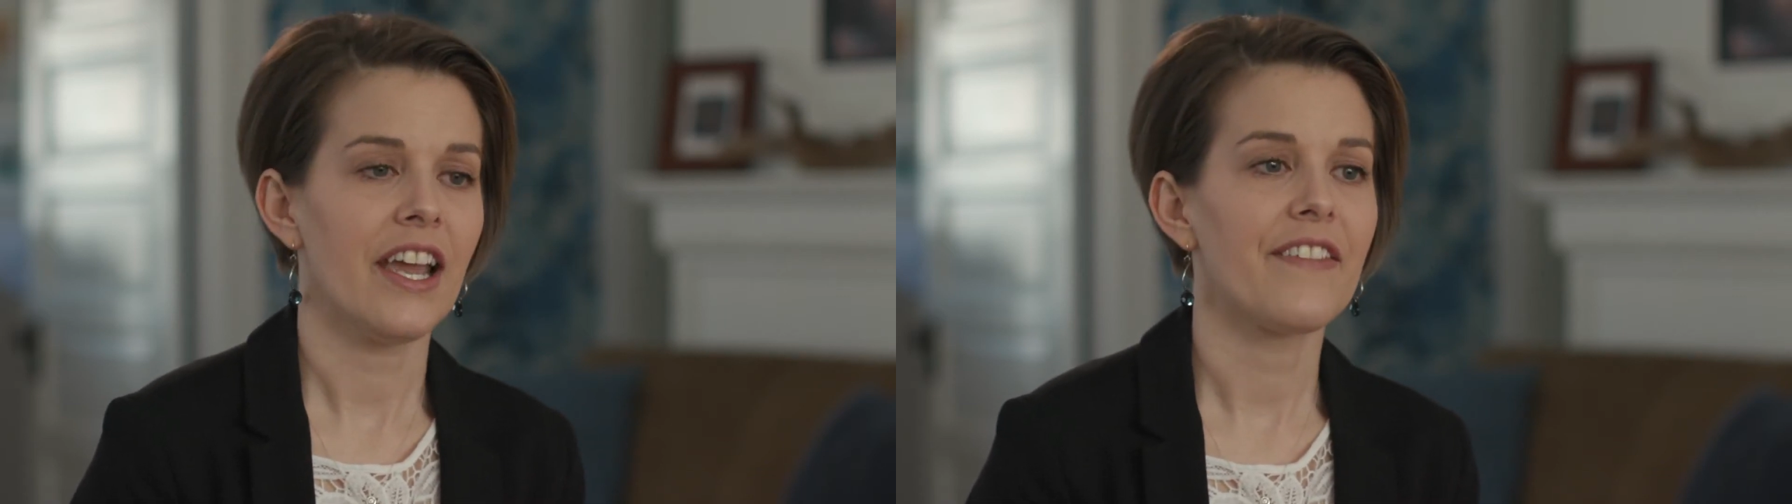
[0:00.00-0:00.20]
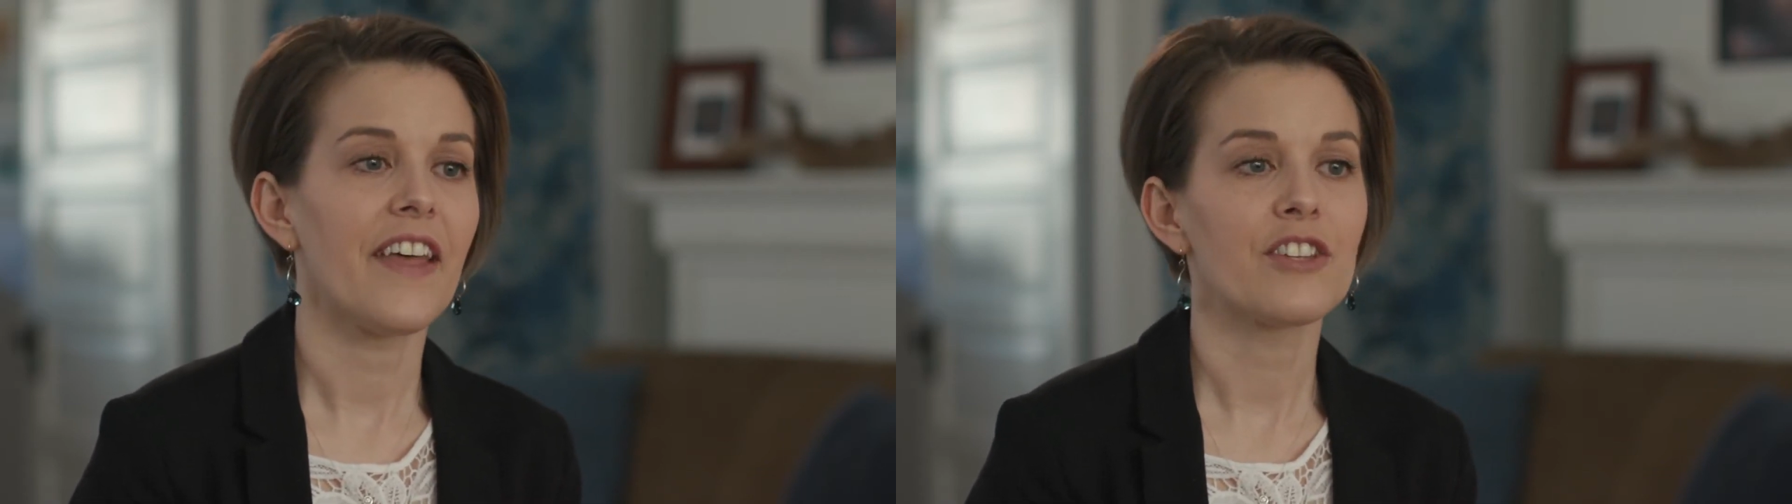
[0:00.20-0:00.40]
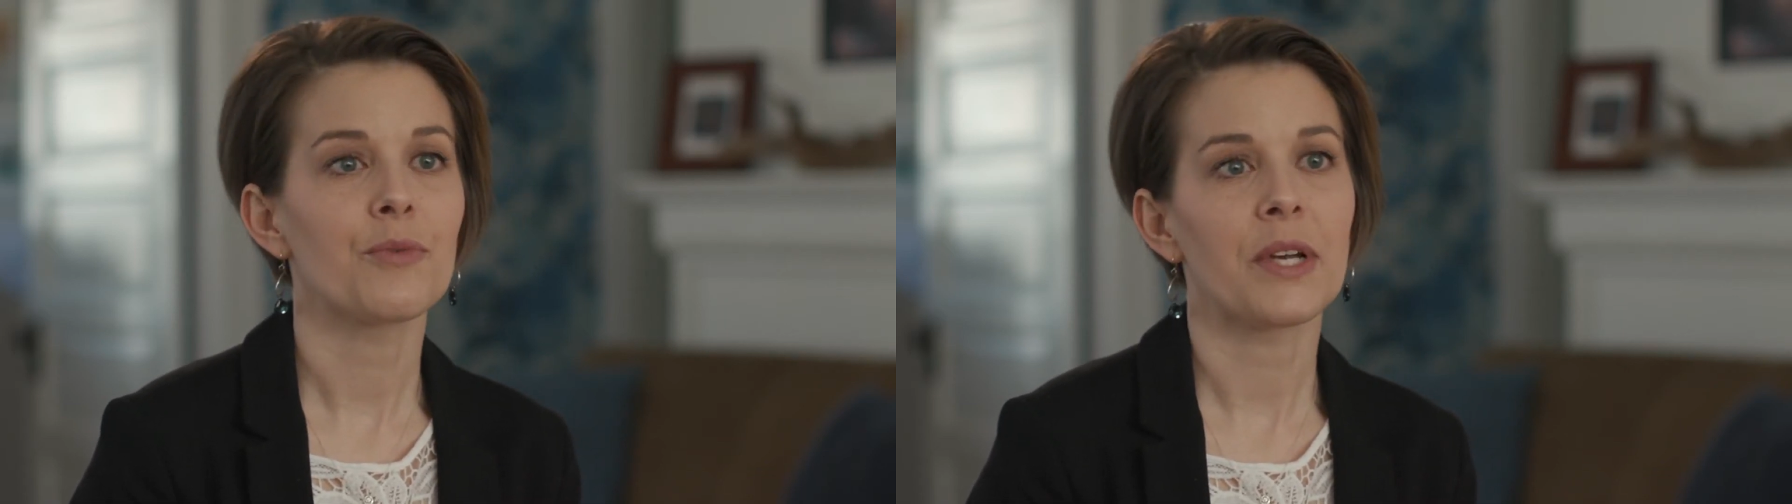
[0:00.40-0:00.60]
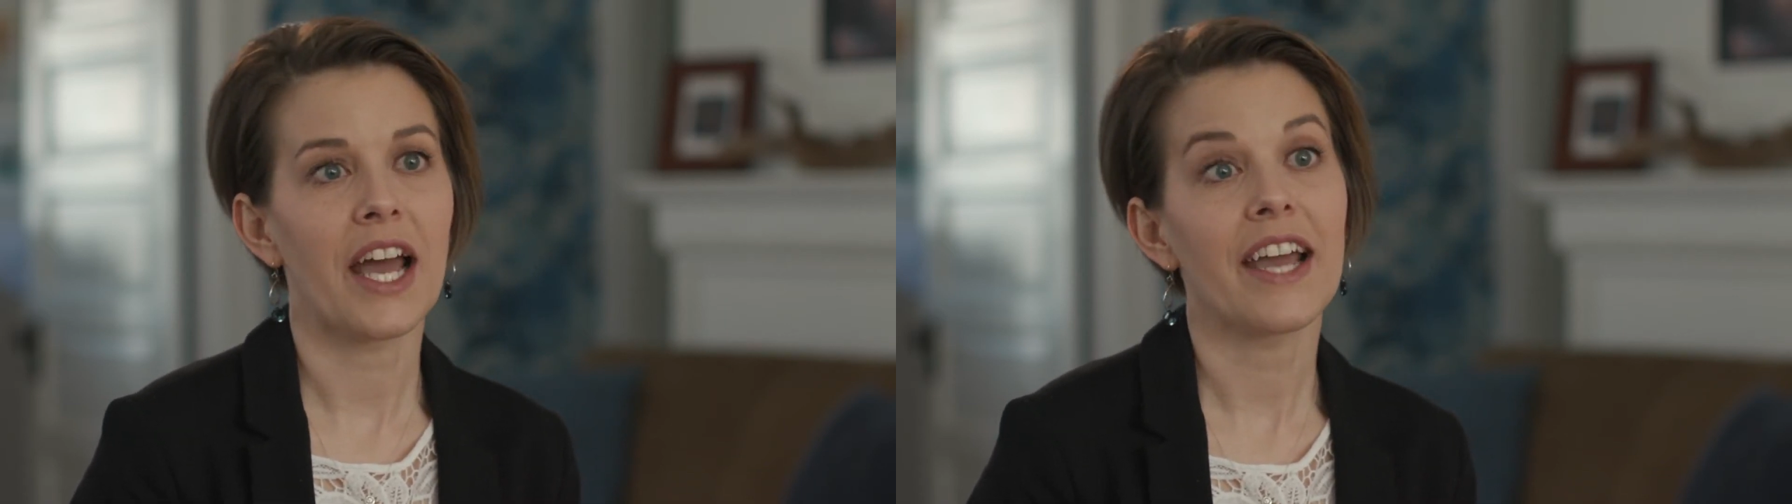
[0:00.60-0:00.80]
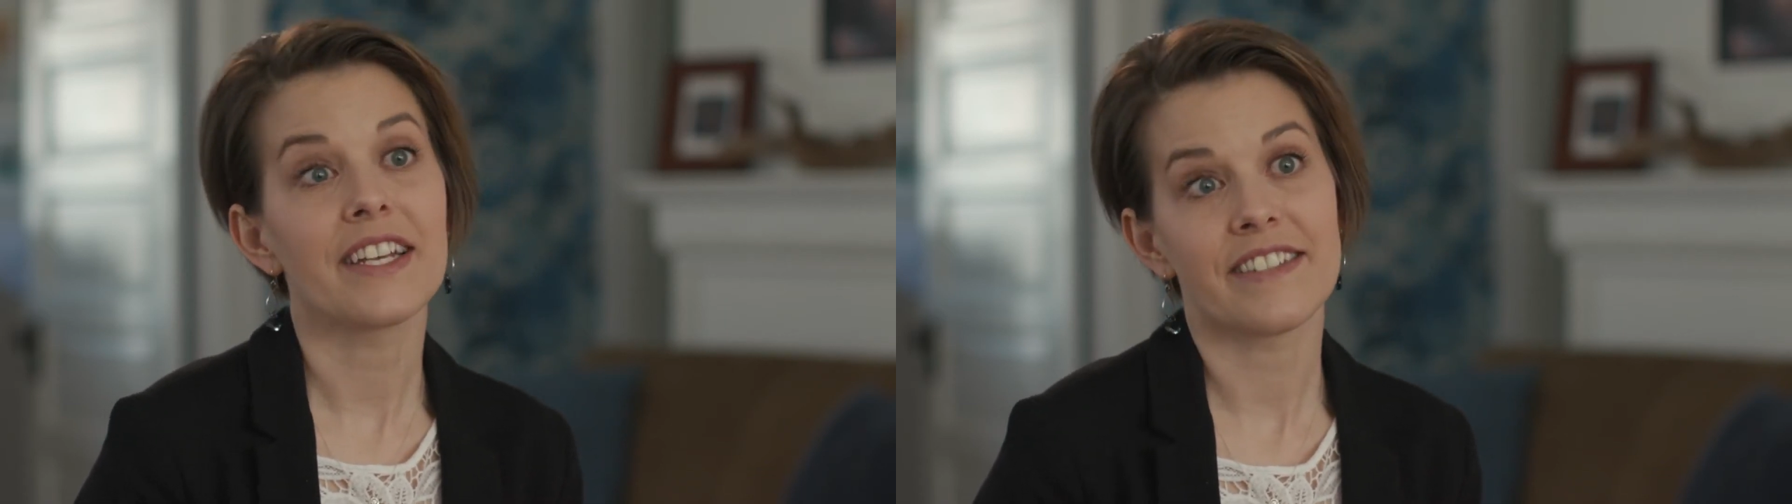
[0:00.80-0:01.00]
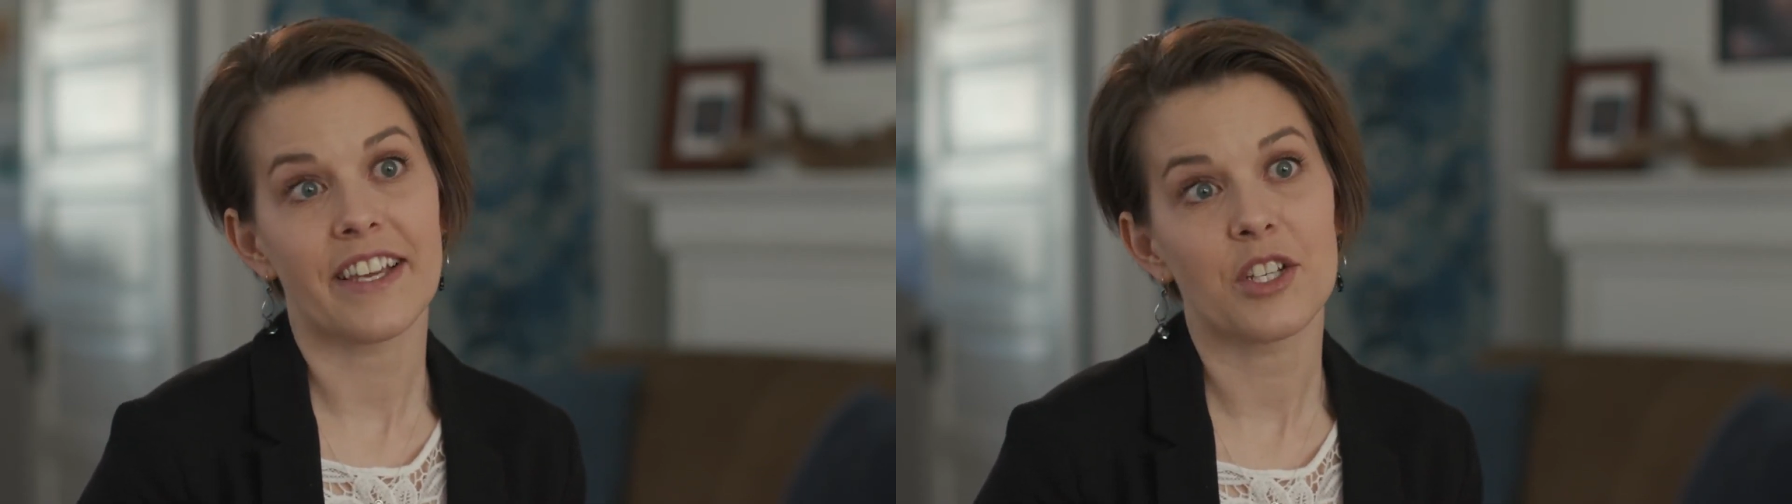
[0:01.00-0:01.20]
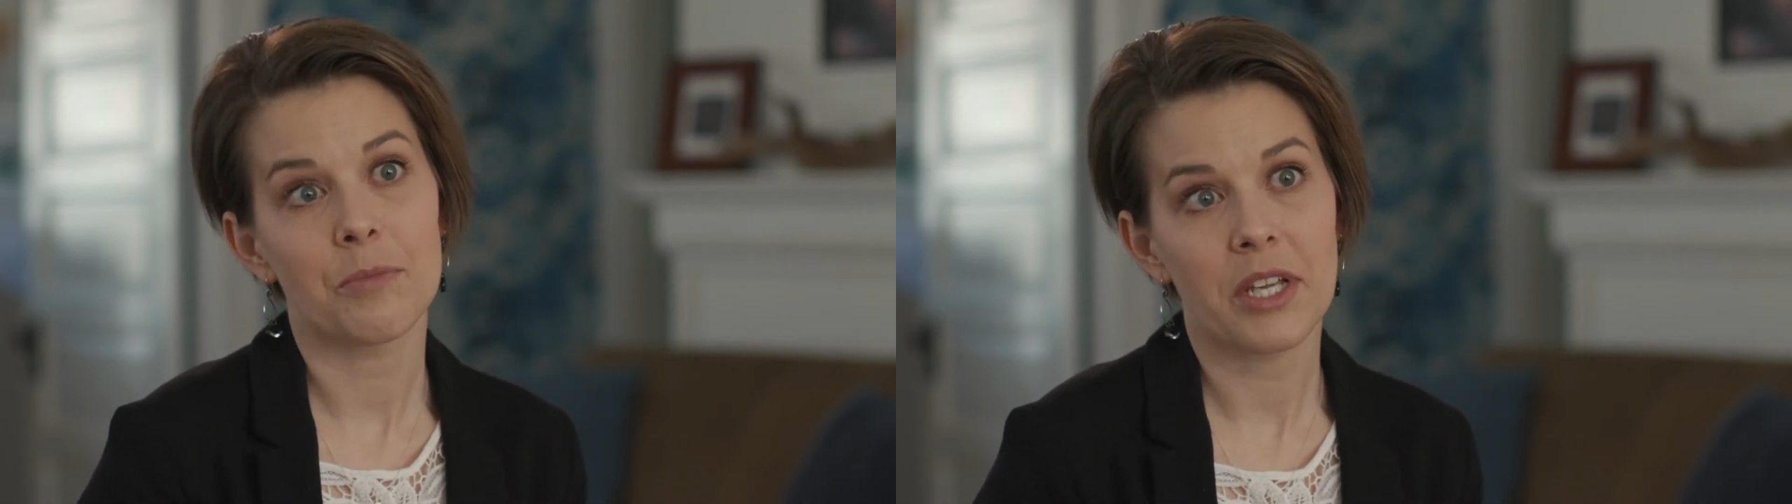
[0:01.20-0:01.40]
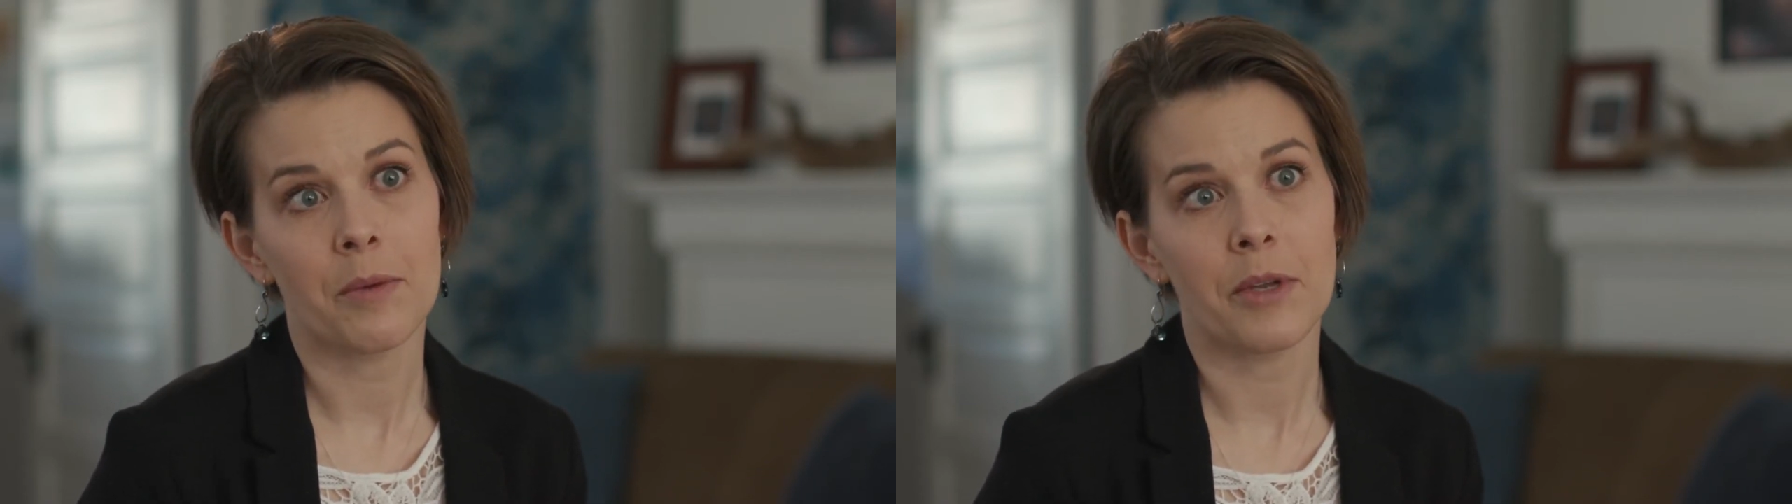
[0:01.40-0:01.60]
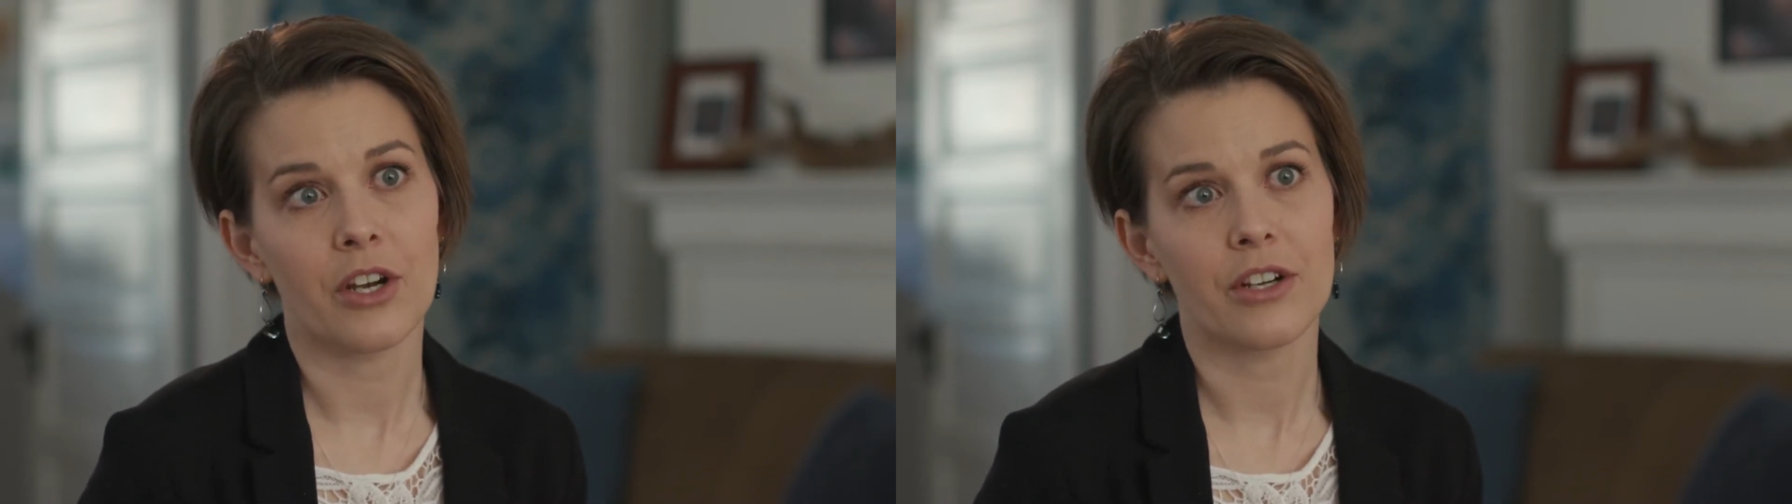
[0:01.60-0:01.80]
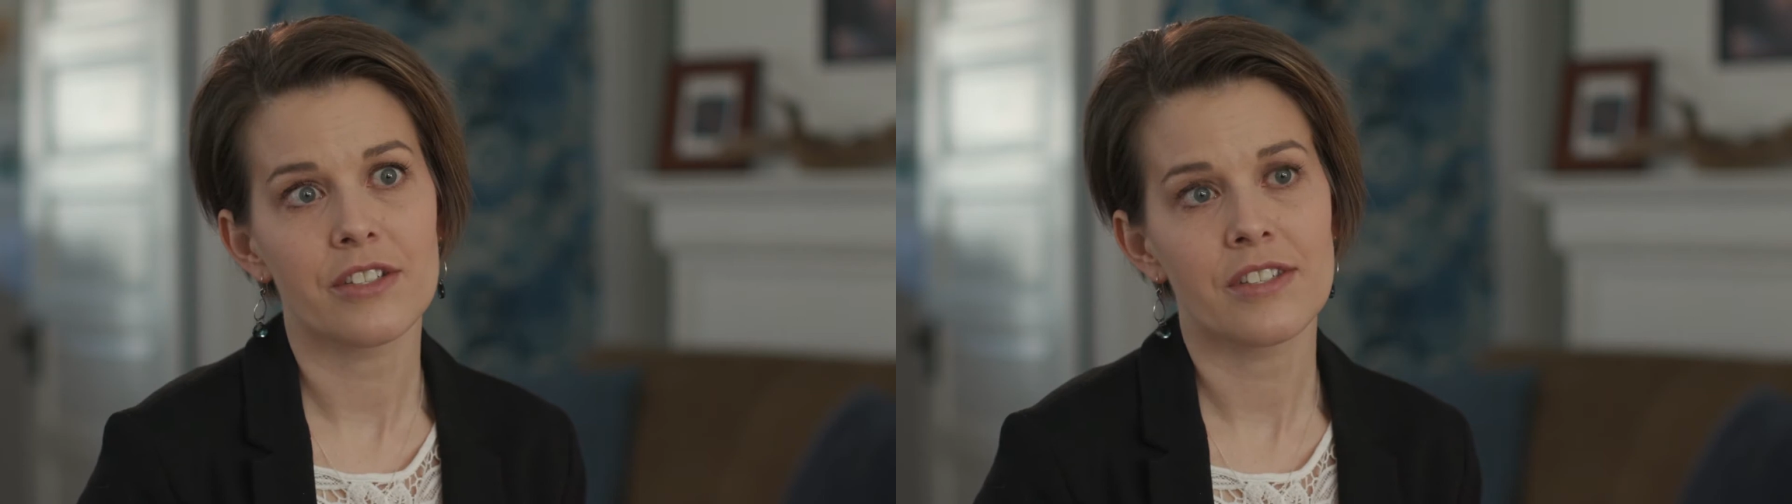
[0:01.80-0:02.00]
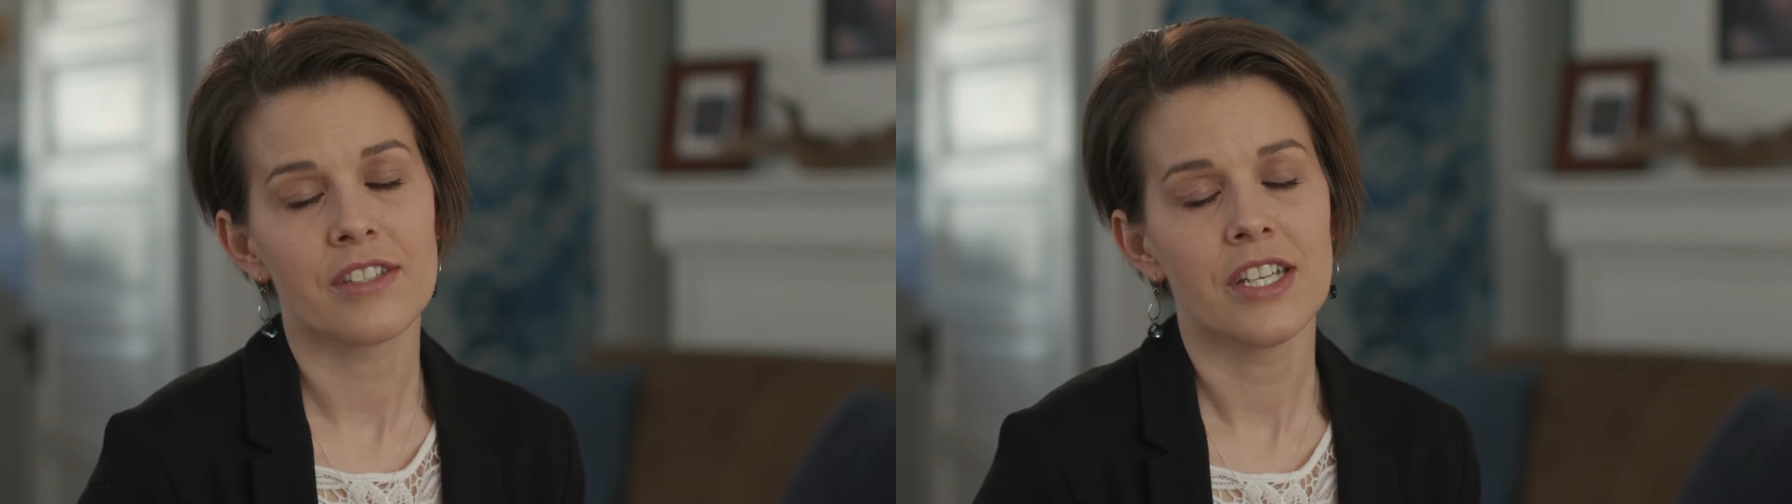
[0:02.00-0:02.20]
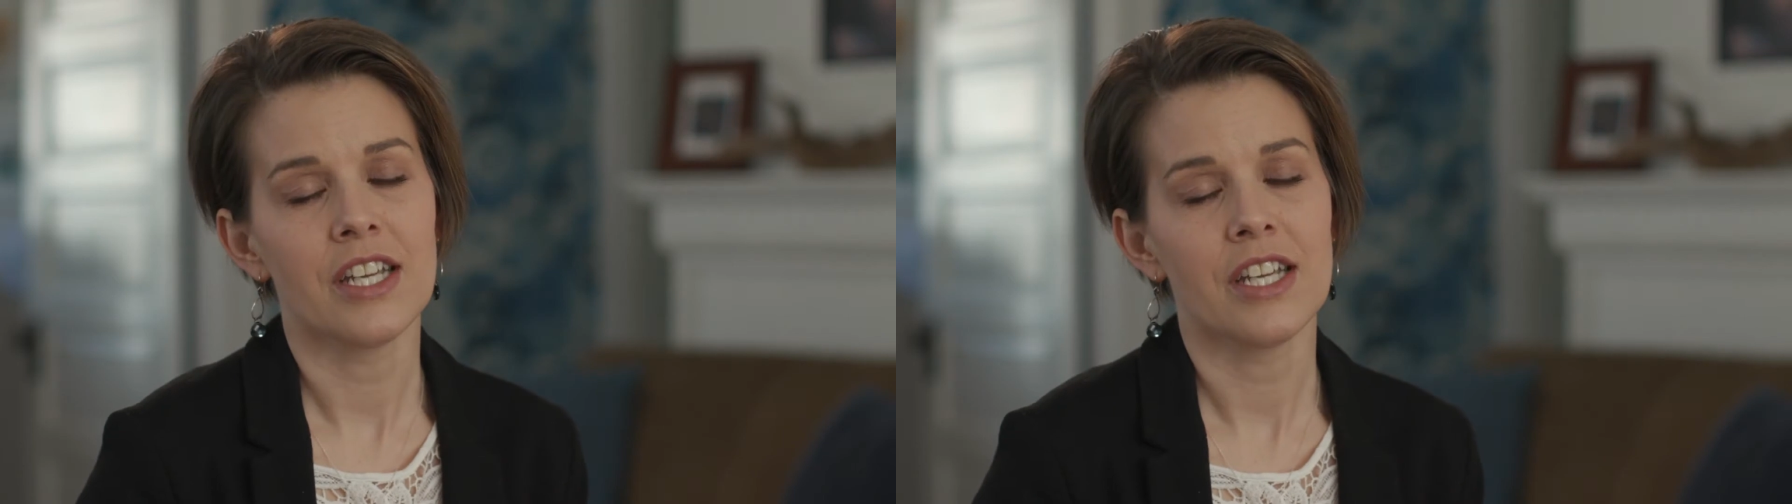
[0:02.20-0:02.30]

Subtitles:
and that's when I decided to become a nurse.